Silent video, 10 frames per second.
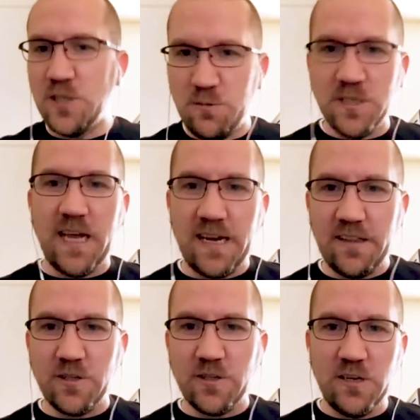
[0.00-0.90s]
It was like
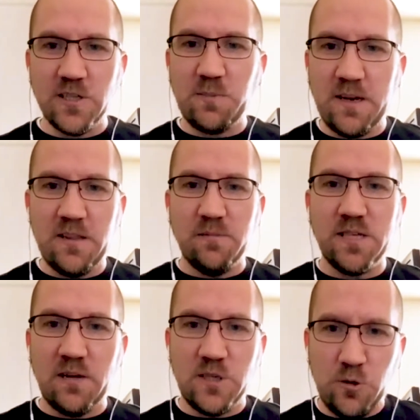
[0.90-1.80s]
they're still spending
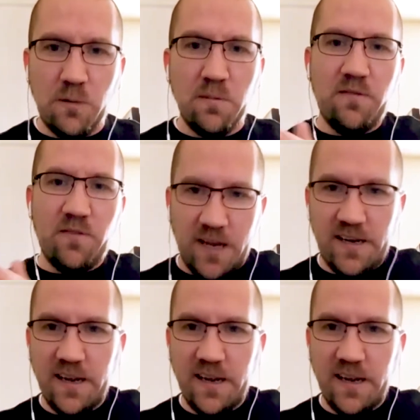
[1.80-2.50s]
themselves into oblivion.